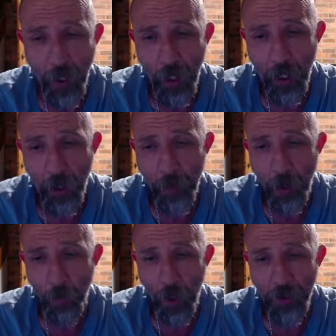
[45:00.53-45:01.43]

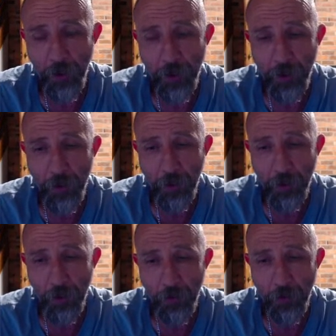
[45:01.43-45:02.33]
And once
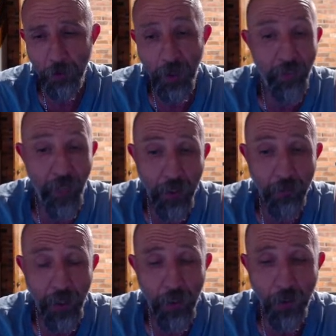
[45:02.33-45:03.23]
we'd found
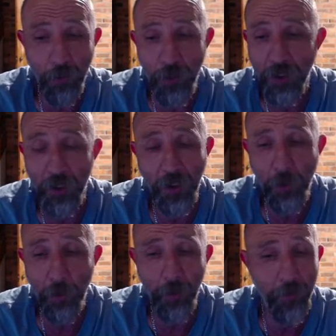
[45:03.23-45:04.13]
the vehicle, it was as
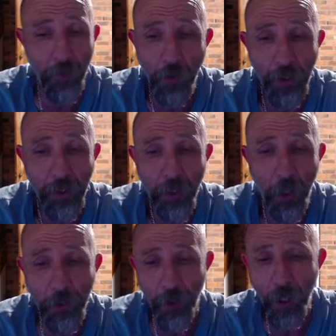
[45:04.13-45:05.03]
simple as calling a
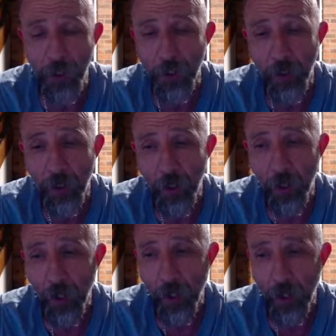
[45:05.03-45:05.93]
tow truck,
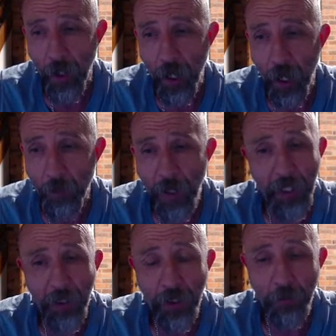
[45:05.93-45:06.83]

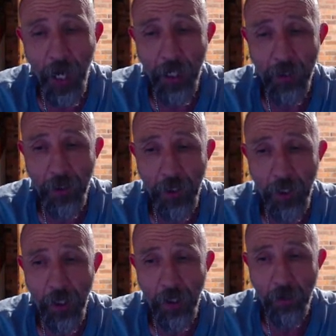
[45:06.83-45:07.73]
meeting them at
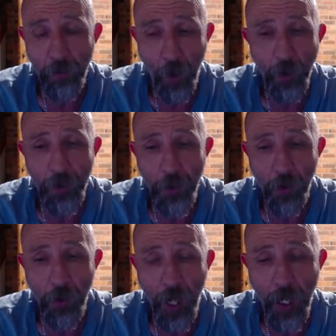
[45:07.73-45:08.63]
the roller
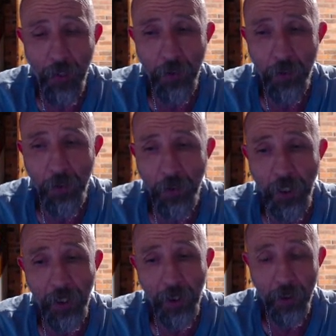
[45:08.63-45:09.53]
door and
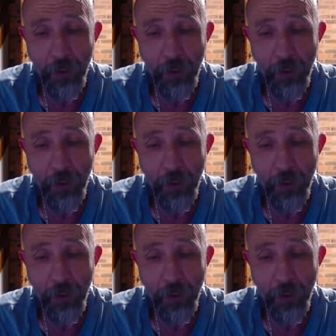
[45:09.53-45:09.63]
using